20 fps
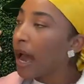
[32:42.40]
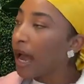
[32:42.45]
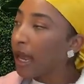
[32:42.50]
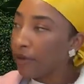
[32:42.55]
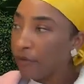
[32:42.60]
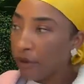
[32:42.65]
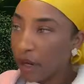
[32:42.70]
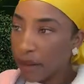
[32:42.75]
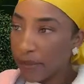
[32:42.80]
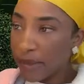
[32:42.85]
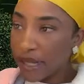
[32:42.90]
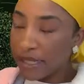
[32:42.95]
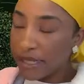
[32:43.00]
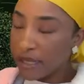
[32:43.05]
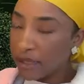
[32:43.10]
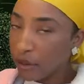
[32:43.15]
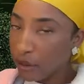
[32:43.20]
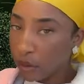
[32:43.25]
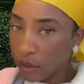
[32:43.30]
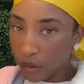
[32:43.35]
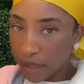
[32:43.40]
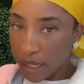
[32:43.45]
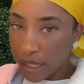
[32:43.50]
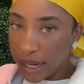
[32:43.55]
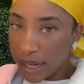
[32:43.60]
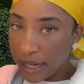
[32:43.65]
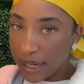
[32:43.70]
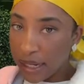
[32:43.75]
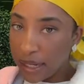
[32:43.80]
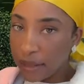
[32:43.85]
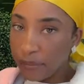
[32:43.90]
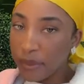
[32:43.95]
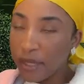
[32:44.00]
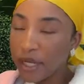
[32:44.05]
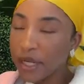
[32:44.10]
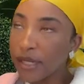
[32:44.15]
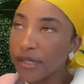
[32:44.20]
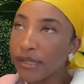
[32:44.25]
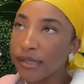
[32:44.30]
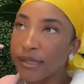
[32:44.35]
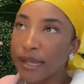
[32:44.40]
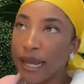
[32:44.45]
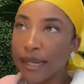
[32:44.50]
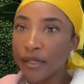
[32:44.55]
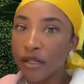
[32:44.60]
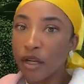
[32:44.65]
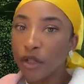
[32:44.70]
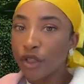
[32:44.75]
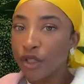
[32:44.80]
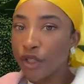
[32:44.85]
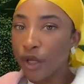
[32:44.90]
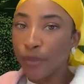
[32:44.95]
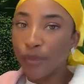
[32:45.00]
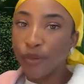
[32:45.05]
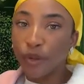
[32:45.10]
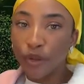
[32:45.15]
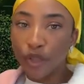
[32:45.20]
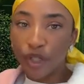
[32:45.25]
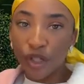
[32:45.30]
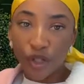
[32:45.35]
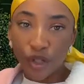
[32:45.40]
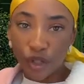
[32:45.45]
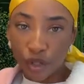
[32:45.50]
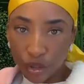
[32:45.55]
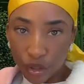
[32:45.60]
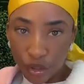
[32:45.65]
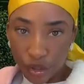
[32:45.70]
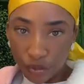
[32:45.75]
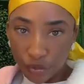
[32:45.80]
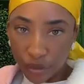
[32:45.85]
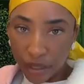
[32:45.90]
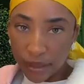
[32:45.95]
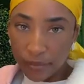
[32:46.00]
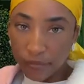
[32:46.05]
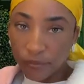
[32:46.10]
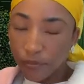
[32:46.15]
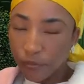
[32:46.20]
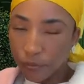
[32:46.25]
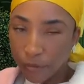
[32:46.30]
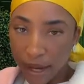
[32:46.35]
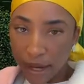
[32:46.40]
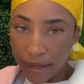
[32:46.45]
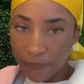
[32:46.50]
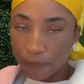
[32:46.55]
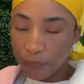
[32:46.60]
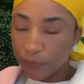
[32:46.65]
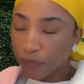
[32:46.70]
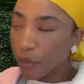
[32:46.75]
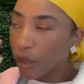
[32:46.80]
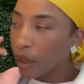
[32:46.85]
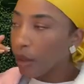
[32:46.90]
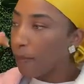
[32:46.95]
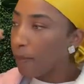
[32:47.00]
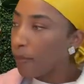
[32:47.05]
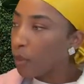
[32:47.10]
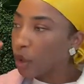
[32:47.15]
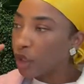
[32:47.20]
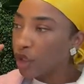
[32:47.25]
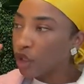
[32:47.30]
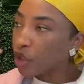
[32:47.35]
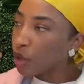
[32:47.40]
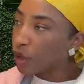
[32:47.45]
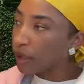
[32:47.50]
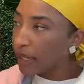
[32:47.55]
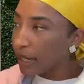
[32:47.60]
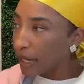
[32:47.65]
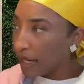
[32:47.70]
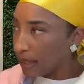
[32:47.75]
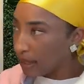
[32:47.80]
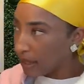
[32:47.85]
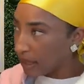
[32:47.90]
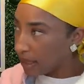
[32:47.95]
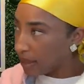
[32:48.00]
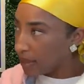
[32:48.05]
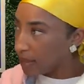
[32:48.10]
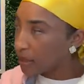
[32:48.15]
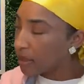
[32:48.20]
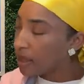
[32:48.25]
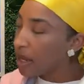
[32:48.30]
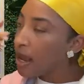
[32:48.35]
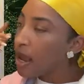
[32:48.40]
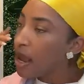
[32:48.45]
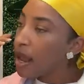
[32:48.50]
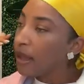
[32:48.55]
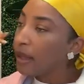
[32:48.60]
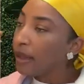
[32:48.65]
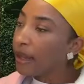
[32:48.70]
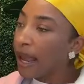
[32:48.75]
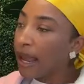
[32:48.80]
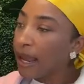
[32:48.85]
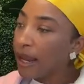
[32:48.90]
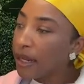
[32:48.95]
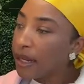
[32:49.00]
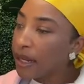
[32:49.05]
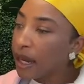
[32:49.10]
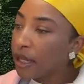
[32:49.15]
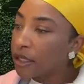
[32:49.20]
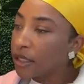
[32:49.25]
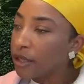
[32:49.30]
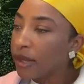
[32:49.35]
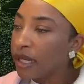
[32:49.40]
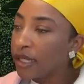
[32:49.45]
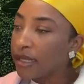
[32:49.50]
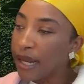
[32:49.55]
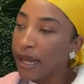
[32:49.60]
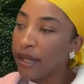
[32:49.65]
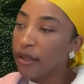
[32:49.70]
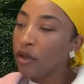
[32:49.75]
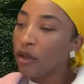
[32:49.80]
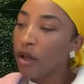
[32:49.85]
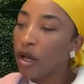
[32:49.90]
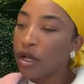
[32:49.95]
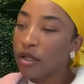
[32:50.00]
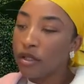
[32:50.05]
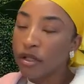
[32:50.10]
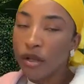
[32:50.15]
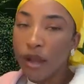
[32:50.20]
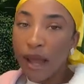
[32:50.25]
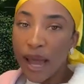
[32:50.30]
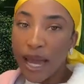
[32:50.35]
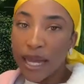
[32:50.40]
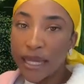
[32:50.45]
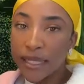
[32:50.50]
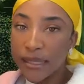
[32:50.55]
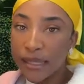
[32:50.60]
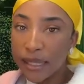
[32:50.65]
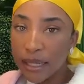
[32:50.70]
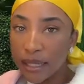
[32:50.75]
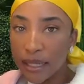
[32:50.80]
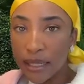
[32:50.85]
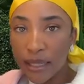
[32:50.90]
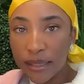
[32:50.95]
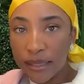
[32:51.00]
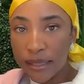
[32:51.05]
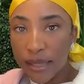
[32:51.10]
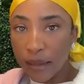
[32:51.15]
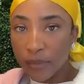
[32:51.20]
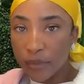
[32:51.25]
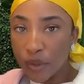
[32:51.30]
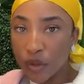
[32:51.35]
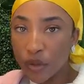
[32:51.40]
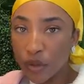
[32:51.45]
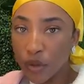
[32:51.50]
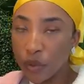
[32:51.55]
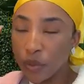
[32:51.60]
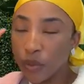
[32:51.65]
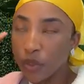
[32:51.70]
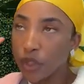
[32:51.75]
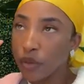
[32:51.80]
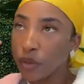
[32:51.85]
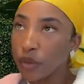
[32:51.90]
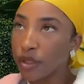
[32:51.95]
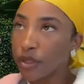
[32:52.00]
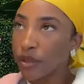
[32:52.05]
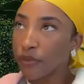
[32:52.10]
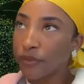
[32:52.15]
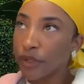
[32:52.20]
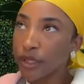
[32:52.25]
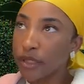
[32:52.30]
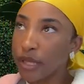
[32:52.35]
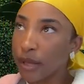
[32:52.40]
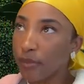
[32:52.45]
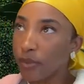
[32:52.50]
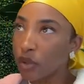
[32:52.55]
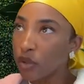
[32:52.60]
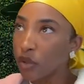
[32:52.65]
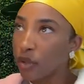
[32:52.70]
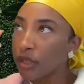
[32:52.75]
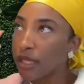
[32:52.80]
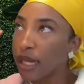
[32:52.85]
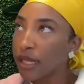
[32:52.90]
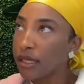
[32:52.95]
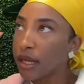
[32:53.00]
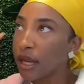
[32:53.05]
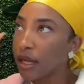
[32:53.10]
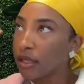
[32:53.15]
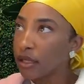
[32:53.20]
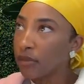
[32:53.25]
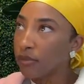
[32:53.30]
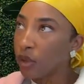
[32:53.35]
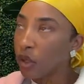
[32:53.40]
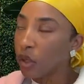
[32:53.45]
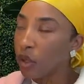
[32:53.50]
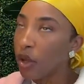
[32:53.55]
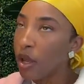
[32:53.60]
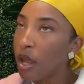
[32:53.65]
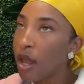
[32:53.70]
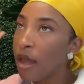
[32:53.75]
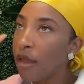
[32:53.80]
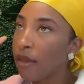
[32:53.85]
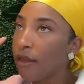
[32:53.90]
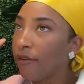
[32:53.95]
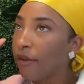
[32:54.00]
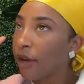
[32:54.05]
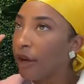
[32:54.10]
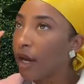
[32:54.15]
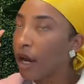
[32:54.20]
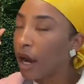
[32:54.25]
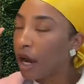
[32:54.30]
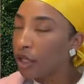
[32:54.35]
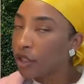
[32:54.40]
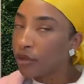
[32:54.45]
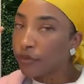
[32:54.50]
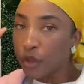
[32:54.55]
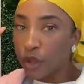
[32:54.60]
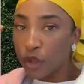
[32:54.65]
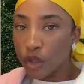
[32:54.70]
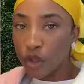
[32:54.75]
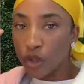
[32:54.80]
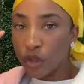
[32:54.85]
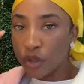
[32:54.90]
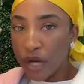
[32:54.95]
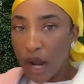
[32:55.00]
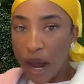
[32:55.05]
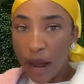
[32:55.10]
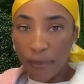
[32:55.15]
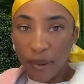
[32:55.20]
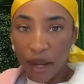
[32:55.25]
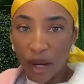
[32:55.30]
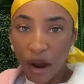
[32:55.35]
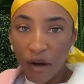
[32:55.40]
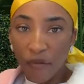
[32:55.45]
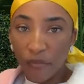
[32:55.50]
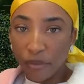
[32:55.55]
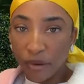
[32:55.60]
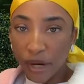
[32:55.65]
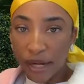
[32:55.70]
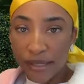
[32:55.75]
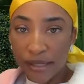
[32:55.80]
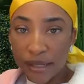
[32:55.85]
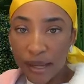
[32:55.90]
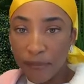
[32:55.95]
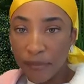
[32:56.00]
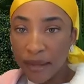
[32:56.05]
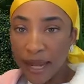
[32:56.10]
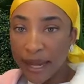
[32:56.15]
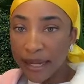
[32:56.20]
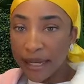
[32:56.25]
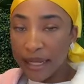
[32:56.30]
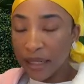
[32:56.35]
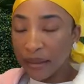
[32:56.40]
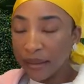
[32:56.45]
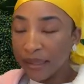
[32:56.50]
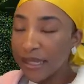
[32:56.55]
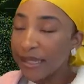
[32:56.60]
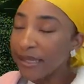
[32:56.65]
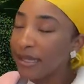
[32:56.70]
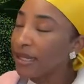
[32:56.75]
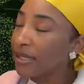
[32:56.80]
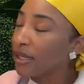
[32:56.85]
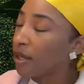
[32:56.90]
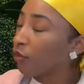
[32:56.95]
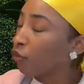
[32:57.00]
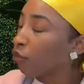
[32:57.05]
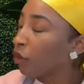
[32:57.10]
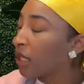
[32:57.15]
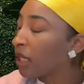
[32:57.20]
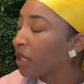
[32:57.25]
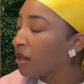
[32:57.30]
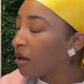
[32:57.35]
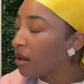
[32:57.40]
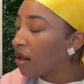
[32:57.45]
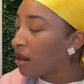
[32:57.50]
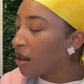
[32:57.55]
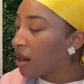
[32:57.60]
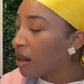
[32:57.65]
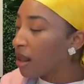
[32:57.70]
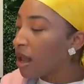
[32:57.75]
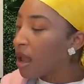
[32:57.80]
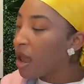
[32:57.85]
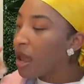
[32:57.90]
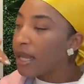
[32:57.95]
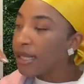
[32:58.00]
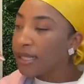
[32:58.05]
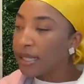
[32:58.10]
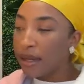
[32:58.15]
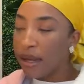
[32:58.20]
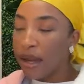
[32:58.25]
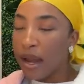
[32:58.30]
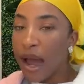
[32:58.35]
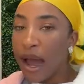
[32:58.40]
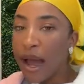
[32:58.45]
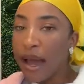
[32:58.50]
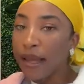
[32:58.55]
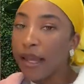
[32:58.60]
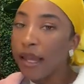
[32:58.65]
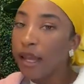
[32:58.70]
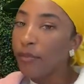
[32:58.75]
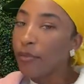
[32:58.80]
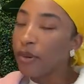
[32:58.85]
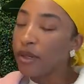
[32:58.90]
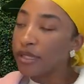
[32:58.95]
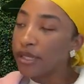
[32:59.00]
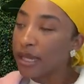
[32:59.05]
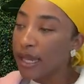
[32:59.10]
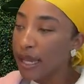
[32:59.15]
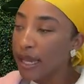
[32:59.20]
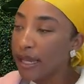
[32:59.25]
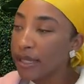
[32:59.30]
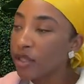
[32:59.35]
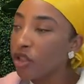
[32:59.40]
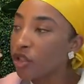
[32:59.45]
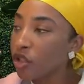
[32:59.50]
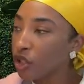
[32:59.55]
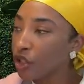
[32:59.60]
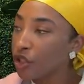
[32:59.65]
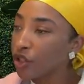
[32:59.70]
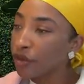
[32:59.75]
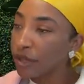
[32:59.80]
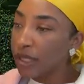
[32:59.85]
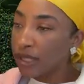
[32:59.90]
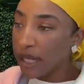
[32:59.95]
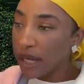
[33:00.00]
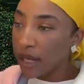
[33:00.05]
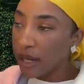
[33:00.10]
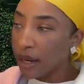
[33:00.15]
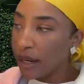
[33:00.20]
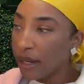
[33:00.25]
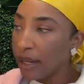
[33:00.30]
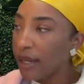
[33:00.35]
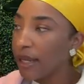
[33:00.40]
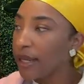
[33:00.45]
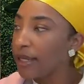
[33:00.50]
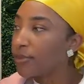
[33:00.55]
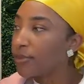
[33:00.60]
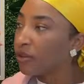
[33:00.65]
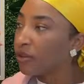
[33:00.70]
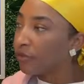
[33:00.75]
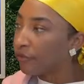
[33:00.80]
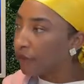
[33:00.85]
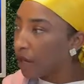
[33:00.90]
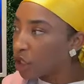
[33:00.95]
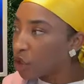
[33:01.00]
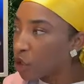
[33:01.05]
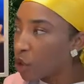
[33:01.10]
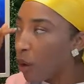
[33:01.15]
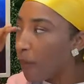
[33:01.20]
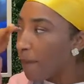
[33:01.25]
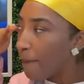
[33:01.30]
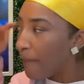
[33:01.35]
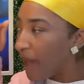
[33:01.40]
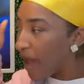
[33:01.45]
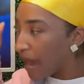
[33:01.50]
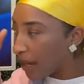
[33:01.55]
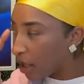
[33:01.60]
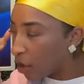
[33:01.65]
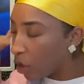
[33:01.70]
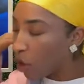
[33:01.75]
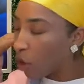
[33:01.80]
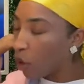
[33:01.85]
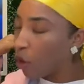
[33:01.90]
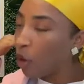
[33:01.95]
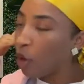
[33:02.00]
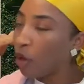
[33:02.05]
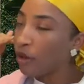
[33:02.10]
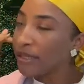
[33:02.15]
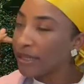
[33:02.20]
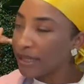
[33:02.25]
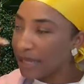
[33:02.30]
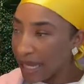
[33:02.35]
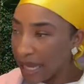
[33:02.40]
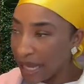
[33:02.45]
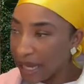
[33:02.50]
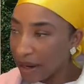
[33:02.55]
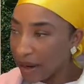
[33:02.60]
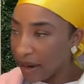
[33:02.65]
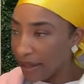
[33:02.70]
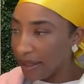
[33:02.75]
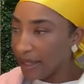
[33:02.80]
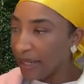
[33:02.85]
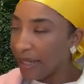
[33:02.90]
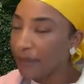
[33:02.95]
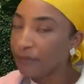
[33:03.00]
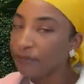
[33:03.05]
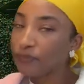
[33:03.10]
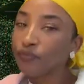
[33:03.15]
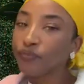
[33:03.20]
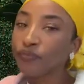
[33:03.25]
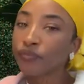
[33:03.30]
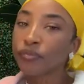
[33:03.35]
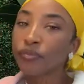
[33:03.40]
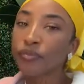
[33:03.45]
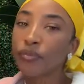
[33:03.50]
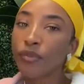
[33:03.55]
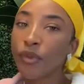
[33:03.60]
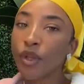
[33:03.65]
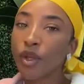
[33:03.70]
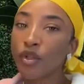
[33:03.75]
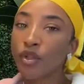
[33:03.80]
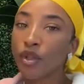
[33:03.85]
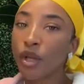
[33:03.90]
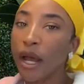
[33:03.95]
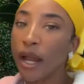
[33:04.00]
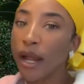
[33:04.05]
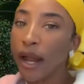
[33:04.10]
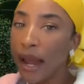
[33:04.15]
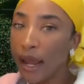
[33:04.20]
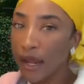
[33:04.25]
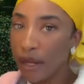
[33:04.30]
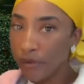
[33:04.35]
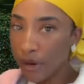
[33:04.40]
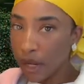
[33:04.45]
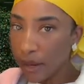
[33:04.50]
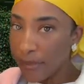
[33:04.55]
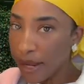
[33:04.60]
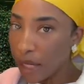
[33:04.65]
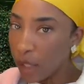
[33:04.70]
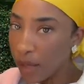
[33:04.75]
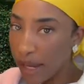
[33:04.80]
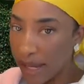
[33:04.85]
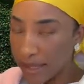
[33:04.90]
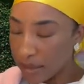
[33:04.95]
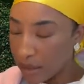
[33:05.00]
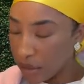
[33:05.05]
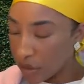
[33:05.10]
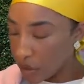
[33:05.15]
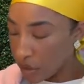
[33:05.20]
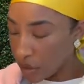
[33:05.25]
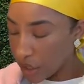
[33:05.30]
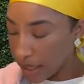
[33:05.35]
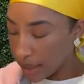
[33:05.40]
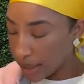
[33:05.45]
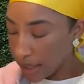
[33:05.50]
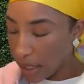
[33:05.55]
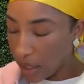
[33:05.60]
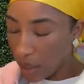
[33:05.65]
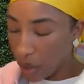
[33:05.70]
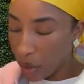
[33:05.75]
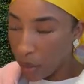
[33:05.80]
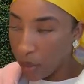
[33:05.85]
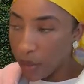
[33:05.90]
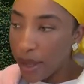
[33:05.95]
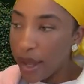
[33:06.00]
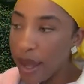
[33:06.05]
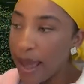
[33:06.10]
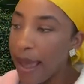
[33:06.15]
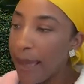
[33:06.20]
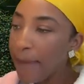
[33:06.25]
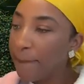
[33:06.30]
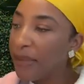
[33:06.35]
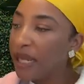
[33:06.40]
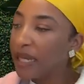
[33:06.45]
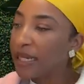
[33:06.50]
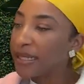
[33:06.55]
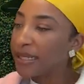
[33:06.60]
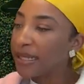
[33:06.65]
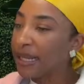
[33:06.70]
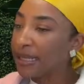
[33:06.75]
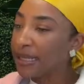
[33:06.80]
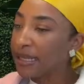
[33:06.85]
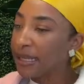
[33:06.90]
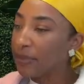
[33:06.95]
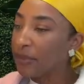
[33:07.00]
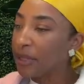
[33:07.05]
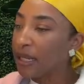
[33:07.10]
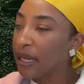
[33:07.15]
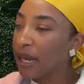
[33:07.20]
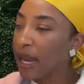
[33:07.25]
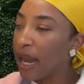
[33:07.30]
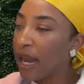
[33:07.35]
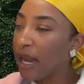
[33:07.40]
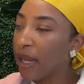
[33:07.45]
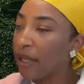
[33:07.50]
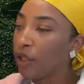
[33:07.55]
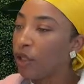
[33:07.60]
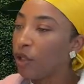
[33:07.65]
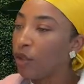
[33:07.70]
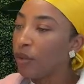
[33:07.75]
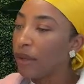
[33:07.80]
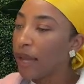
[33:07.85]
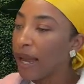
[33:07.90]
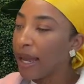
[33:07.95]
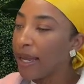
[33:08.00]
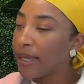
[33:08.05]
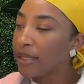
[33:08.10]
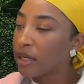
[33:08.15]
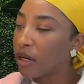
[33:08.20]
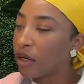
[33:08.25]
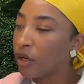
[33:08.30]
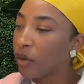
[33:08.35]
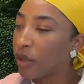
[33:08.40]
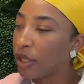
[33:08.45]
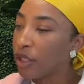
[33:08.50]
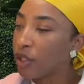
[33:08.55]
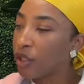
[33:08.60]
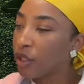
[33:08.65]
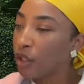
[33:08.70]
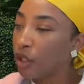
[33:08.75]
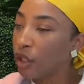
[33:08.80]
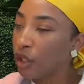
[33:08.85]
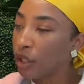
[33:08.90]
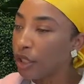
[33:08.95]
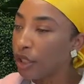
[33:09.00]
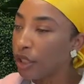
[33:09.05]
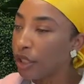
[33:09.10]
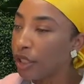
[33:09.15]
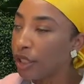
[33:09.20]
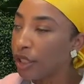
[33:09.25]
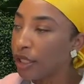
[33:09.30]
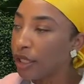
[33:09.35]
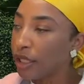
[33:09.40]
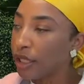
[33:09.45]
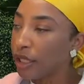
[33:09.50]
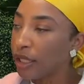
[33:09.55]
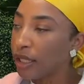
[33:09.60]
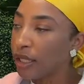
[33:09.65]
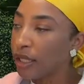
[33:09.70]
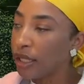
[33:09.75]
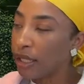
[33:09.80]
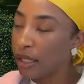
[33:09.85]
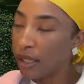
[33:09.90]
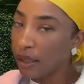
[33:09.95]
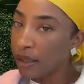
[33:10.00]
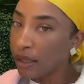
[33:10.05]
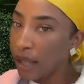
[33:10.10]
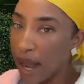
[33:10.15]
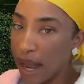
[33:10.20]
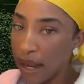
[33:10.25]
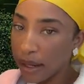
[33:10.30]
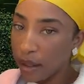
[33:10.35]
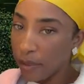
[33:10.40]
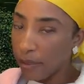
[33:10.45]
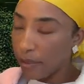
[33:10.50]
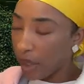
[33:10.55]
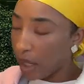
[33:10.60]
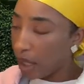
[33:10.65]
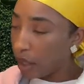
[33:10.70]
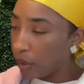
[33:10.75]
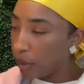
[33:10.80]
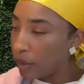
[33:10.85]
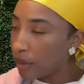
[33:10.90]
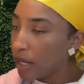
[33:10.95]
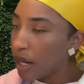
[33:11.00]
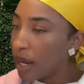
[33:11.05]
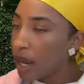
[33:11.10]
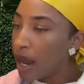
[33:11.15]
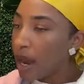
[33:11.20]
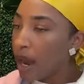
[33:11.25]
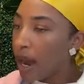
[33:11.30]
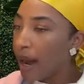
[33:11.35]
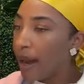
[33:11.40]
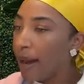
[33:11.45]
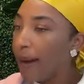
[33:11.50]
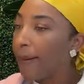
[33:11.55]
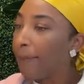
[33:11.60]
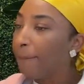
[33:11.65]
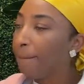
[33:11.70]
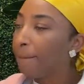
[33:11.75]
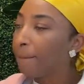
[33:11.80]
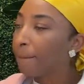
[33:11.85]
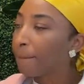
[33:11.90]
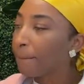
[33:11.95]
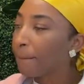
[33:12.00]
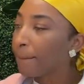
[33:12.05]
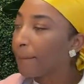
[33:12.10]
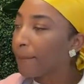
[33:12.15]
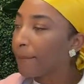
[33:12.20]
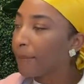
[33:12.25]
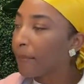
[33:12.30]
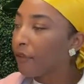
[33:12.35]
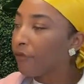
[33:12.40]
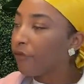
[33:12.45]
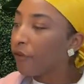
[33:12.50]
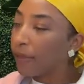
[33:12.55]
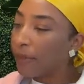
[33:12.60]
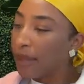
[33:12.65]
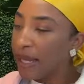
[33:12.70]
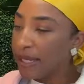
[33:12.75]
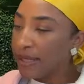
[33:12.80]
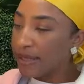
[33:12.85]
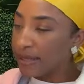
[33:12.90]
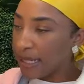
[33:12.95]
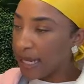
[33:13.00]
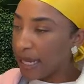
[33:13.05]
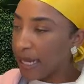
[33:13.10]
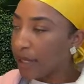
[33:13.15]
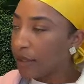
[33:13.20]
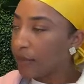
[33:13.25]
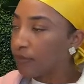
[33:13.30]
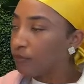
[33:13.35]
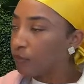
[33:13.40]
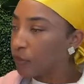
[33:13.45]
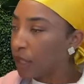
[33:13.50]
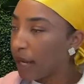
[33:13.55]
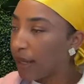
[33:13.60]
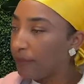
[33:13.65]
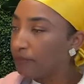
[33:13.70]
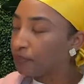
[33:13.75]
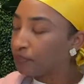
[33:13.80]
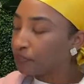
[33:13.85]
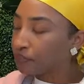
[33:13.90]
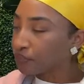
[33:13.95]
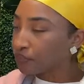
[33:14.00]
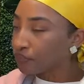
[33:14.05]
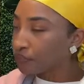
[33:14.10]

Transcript: I'd recommend still looking at it because that's how she approaches surgery, right? More so than anything else. Then Dr. McDaniel also has his episode, which was the first episode that talks about the very controversial topic of breast implant illness. Is it real? Is it not? He puts his surgery take on it, professional medical take on it. So I'd highly recommend you guys also check that out because that's something that you guys are going to learn a lot about from his take, okay?